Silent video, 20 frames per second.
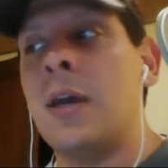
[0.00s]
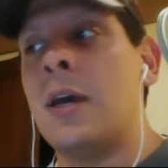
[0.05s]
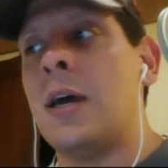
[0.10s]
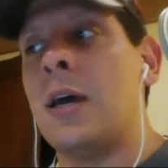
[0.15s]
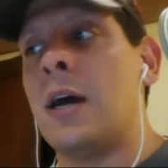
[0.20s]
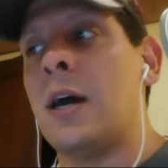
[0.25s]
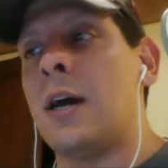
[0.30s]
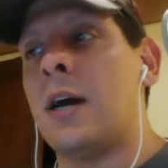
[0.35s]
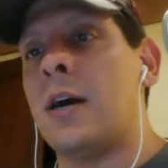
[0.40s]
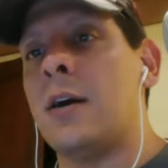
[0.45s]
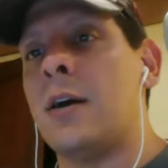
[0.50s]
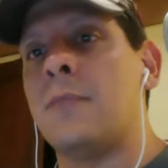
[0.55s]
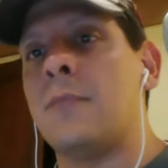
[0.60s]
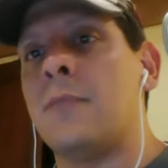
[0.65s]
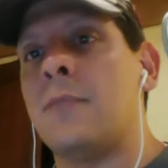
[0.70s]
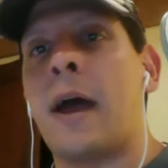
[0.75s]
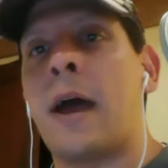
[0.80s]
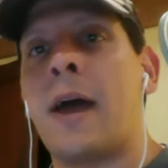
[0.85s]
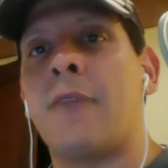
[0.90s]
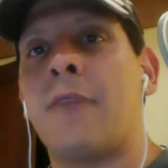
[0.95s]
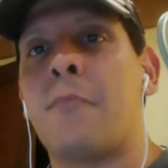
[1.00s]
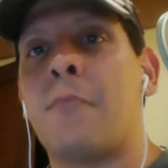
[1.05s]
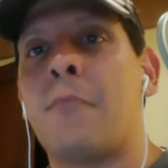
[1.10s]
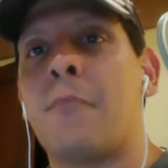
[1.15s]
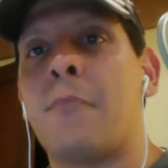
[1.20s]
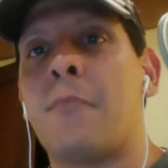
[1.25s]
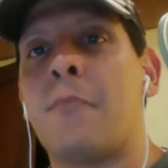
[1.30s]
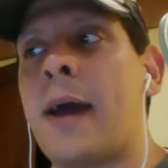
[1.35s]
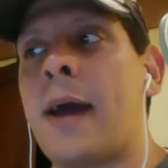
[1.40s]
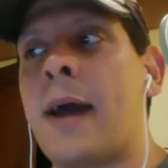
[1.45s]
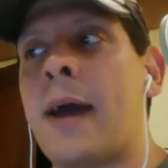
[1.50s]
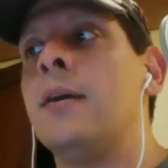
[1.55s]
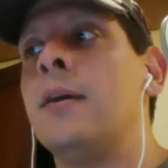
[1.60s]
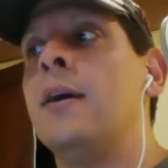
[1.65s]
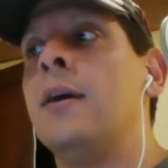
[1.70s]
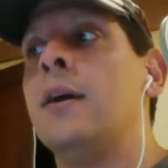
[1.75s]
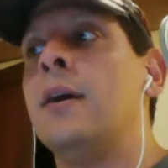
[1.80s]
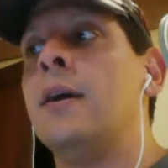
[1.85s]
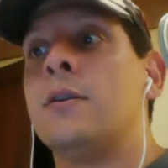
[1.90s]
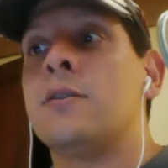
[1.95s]
I have a Mac,
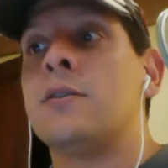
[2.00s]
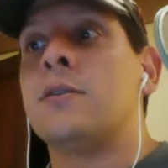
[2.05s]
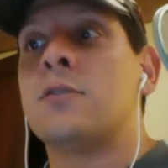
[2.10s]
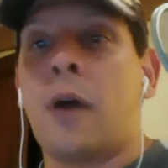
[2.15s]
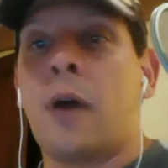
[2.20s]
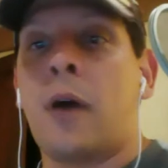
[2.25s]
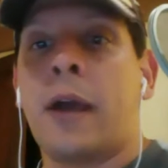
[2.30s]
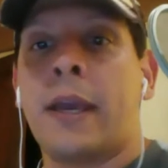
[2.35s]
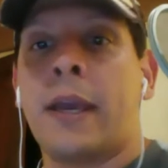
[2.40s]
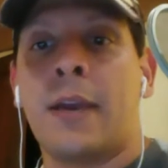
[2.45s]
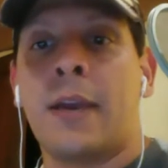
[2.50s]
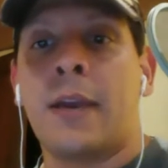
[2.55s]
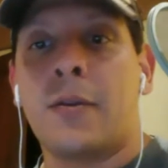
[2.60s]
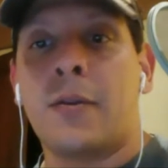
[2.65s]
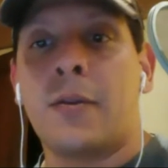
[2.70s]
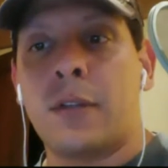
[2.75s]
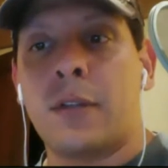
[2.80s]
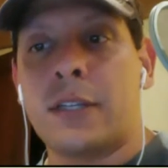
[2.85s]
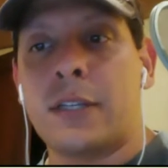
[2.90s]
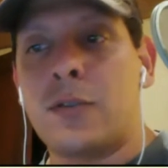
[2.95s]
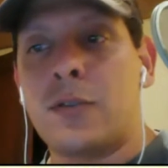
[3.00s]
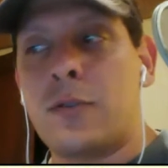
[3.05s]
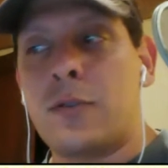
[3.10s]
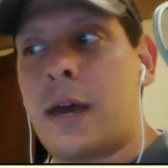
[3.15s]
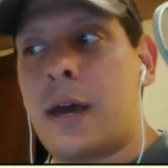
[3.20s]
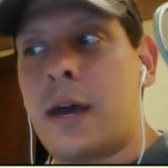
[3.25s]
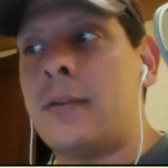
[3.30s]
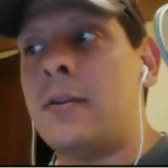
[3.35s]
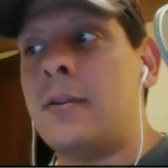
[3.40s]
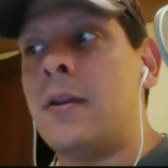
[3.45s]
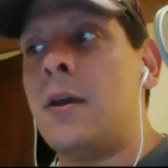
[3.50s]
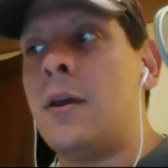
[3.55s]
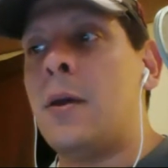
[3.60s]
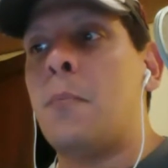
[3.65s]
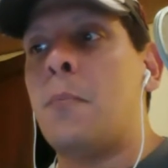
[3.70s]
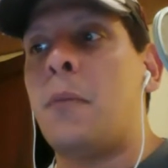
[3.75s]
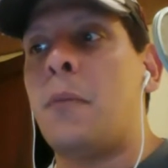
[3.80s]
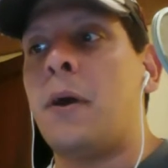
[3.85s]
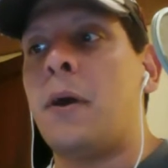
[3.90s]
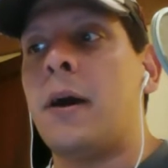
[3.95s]
so I can't really do that,
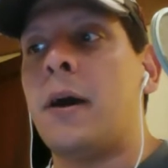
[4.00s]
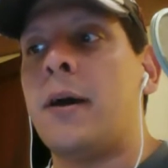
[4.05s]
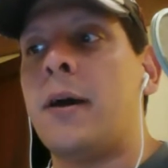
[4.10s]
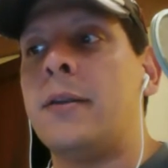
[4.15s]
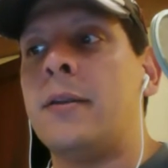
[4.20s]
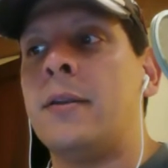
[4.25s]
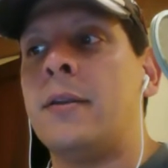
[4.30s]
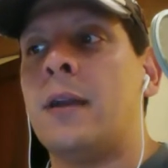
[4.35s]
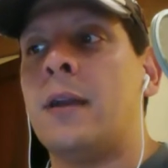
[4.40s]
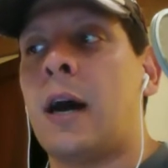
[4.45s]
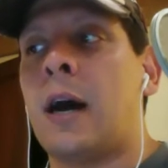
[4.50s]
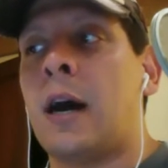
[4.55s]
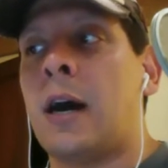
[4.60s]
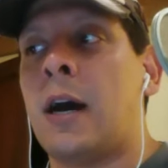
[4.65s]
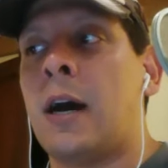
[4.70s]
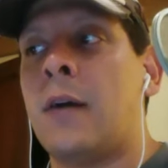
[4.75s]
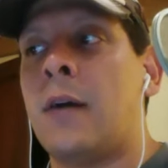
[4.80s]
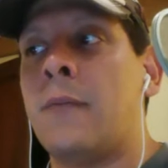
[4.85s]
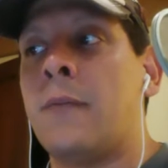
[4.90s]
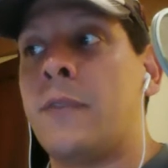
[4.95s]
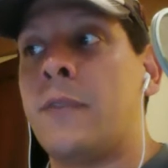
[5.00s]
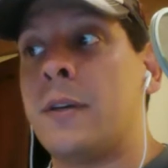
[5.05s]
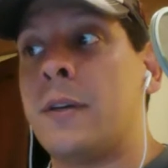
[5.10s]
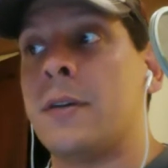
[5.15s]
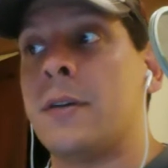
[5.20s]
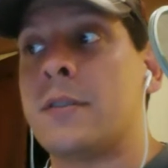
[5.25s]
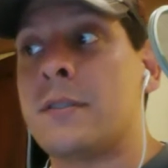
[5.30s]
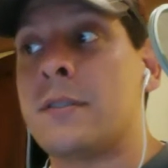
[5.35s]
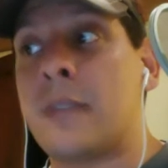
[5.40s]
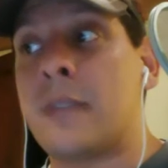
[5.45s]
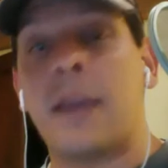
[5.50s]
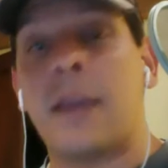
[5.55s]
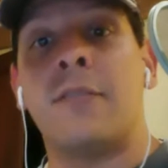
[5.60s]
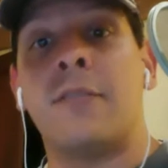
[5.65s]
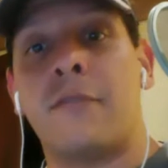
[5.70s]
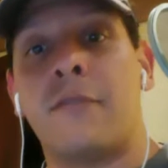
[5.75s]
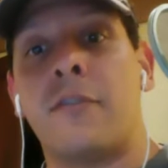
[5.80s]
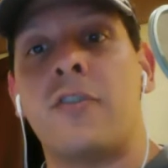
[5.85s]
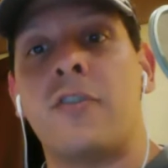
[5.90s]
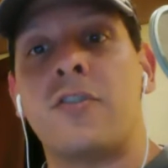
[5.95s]
but the second
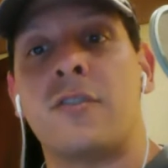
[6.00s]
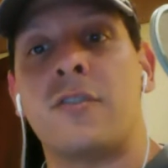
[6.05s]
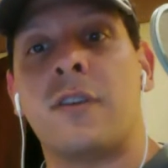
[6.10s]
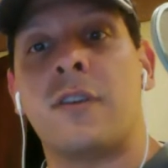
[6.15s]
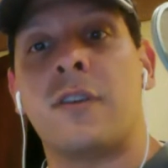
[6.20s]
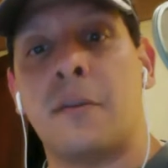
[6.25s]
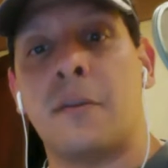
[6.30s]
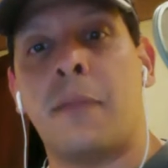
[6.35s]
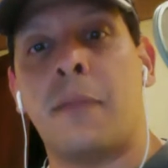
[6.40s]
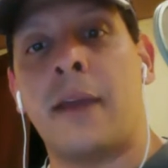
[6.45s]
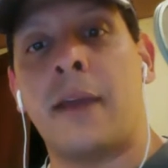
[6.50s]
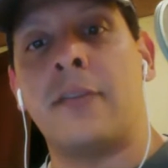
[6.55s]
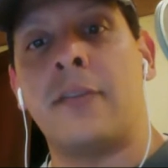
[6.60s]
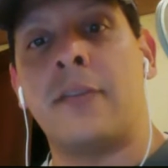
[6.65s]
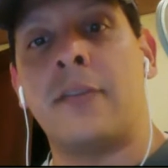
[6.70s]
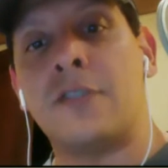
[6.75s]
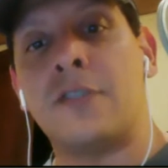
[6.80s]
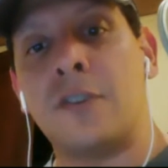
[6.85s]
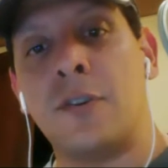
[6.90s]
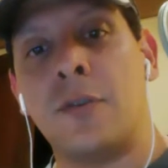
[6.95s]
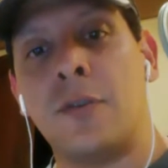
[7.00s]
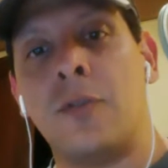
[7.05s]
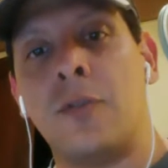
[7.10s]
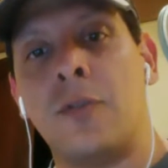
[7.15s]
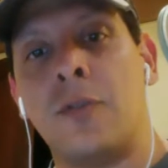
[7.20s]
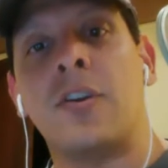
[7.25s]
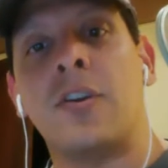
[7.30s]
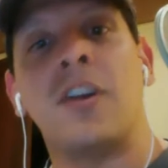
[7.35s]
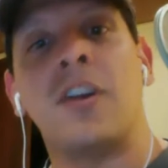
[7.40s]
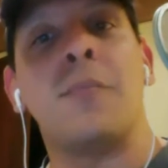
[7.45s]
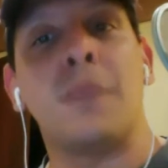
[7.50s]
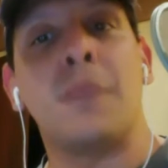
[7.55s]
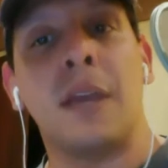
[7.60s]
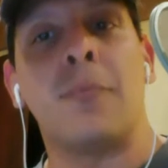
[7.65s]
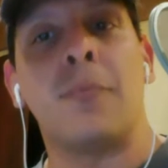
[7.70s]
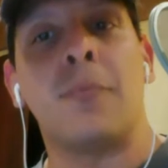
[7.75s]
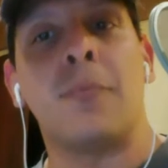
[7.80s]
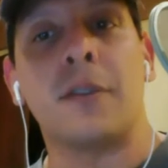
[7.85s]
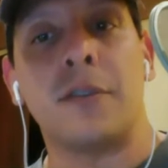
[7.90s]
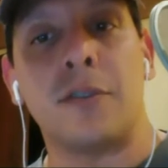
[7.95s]
version, the Companion 2, you're going to be
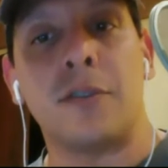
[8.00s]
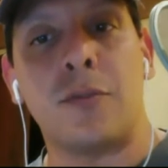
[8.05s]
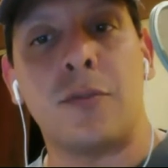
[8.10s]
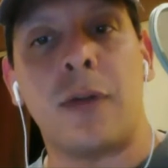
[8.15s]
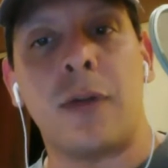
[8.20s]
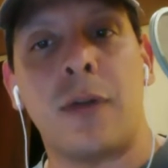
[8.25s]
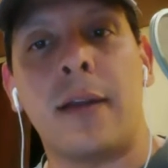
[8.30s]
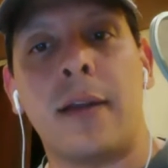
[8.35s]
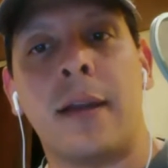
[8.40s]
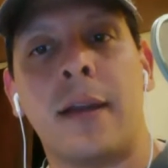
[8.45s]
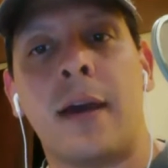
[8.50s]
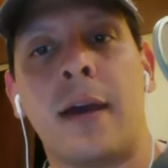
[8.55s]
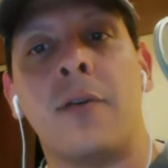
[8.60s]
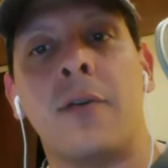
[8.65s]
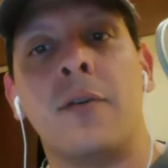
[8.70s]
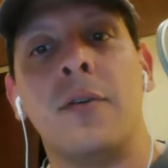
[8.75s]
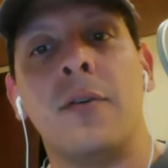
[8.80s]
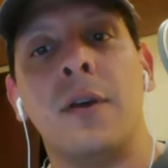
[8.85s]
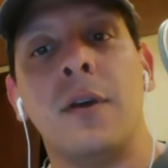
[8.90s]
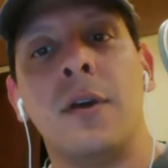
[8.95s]
able to do that now.